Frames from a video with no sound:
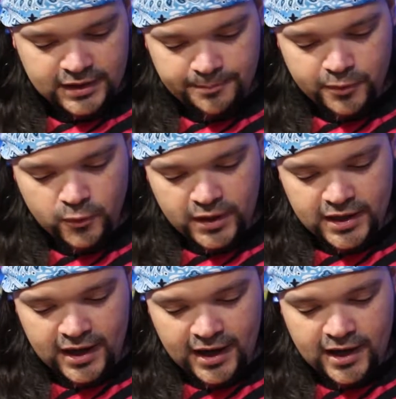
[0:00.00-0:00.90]
up, we
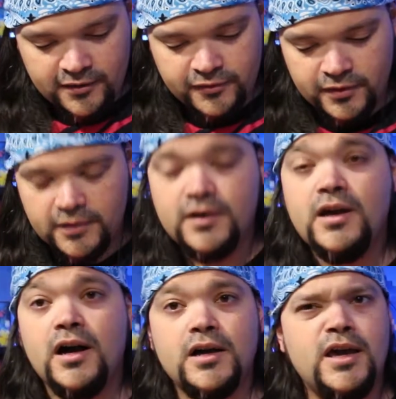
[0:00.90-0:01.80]
have
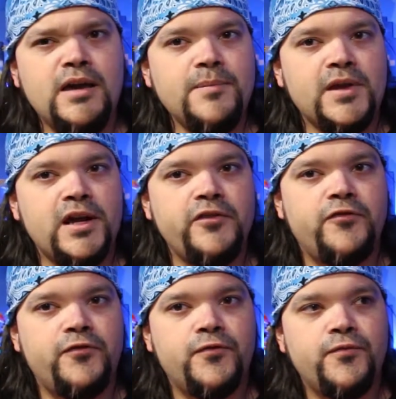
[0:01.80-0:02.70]
a game that I
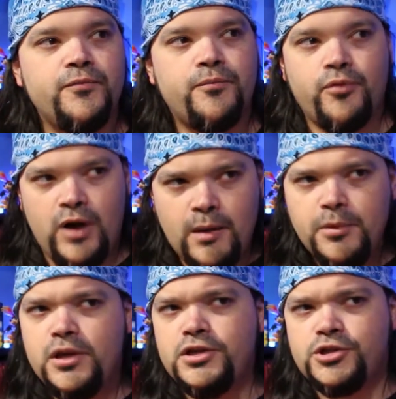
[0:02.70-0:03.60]

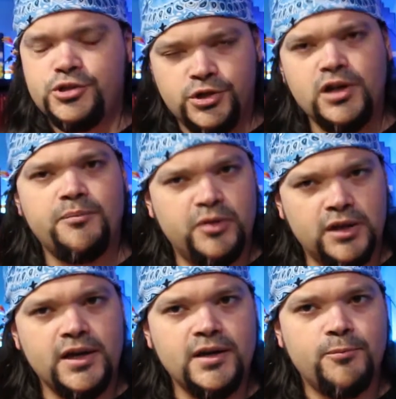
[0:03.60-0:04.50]
probably should have
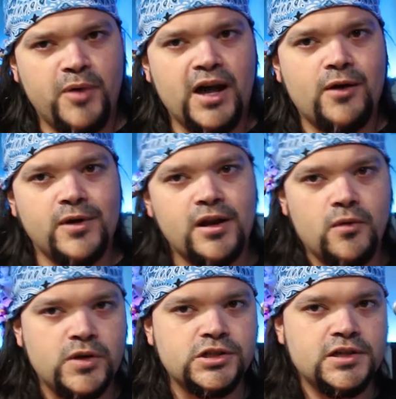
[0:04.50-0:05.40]
played back when it
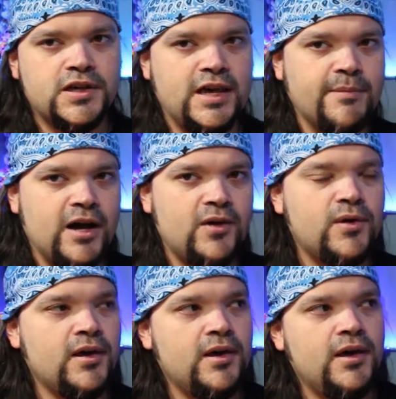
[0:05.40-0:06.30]
originally came out,
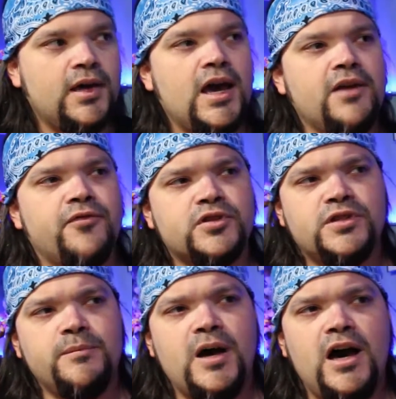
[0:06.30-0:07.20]
and for
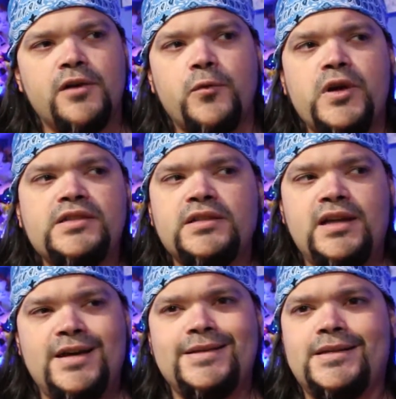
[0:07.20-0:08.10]
some odd reason
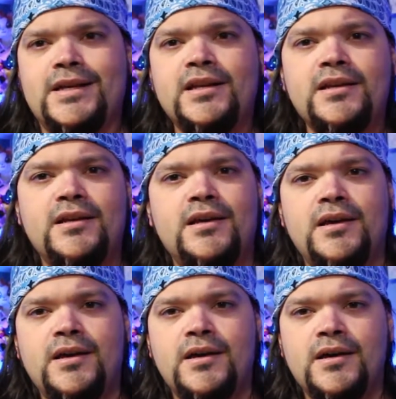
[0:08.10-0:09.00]
I didn't.
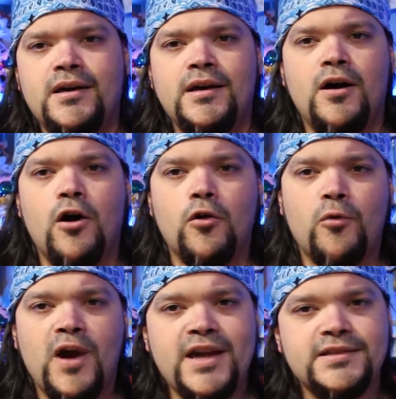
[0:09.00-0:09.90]

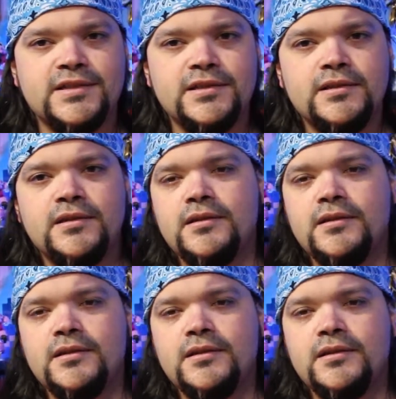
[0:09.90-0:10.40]
Horizon